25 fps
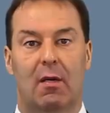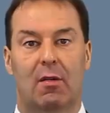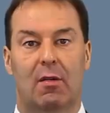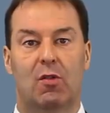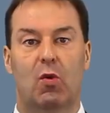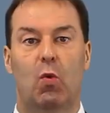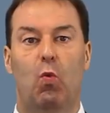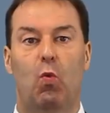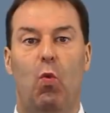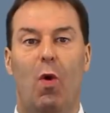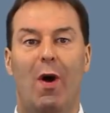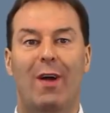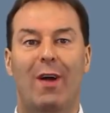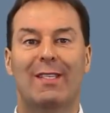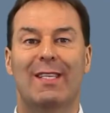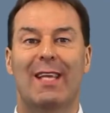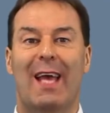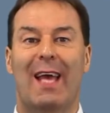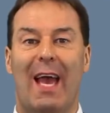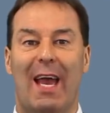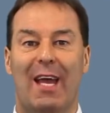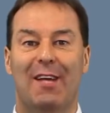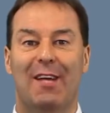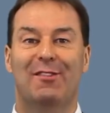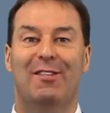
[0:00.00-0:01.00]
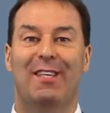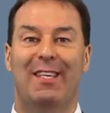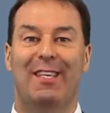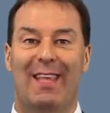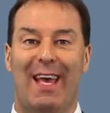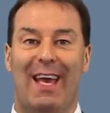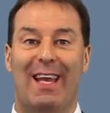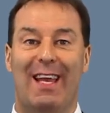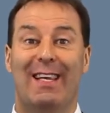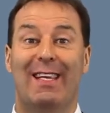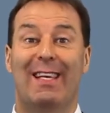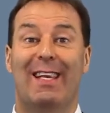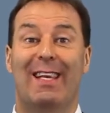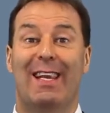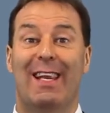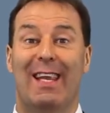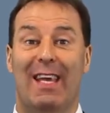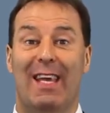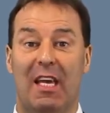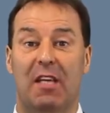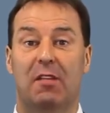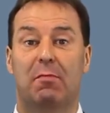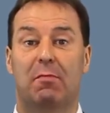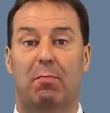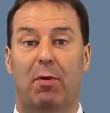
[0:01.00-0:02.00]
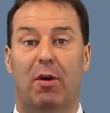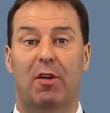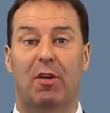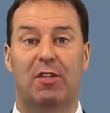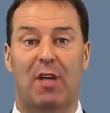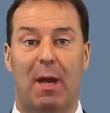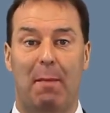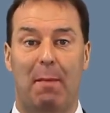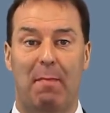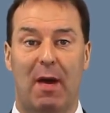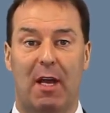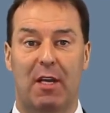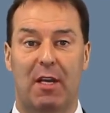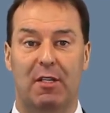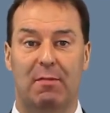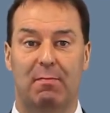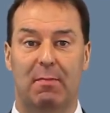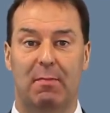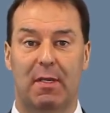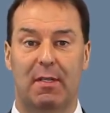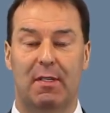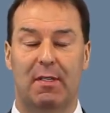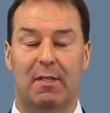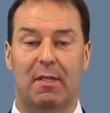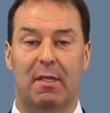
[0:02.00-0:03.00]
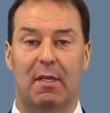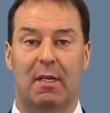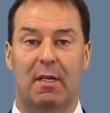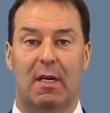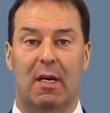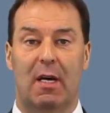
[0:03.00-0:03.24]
So what actually then is project management?